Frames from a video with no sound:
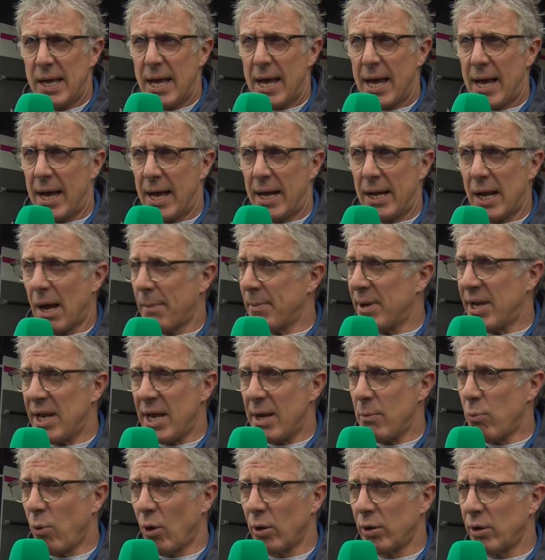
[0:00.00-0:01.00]
I mean,
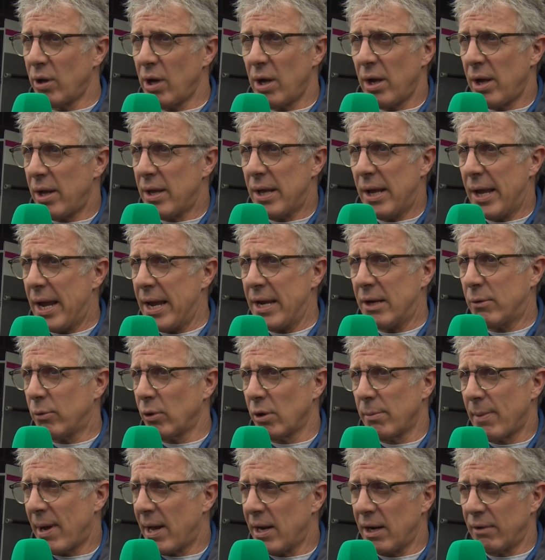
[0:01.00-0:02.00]
he won
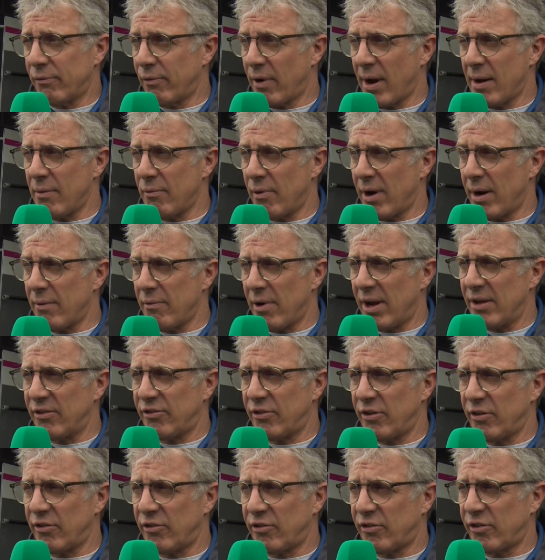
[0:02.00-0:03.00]
equal amount of
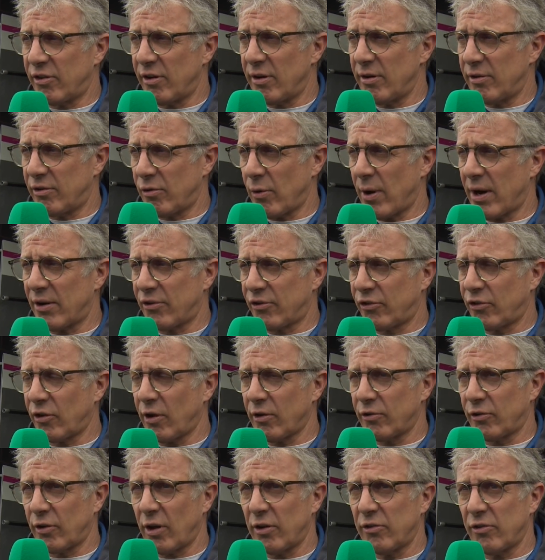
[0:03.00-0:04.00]
races to Ash
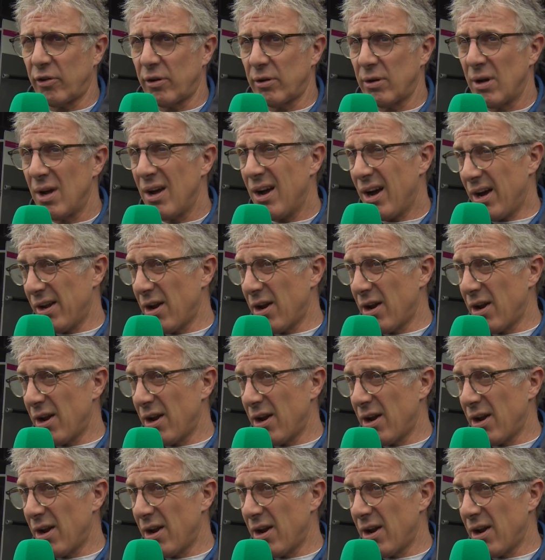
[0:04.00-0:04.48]
Sutton,